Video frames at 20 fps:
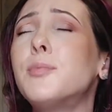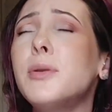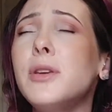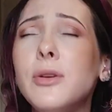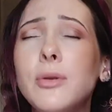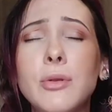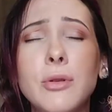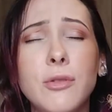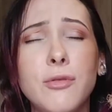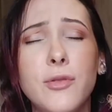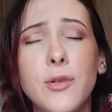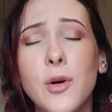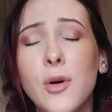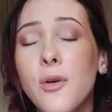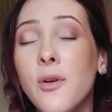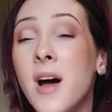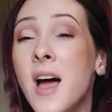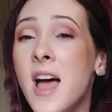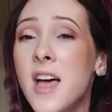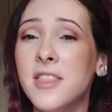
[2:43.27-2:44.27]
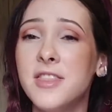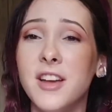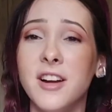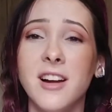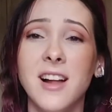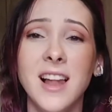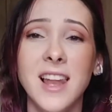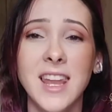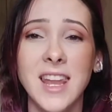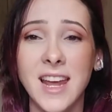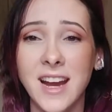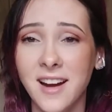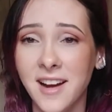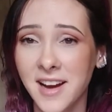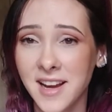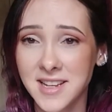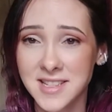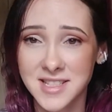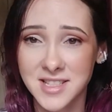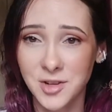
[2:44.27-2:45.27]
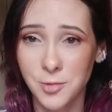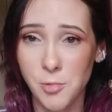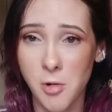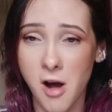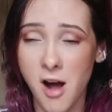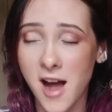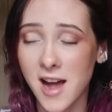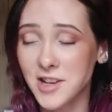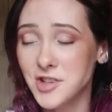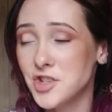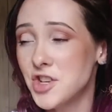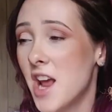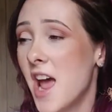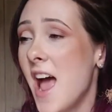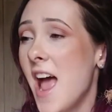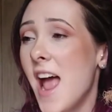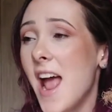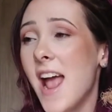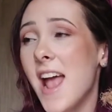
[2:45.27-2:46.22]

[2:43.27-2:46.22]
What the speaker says: beautiful. They're hilarious to watch.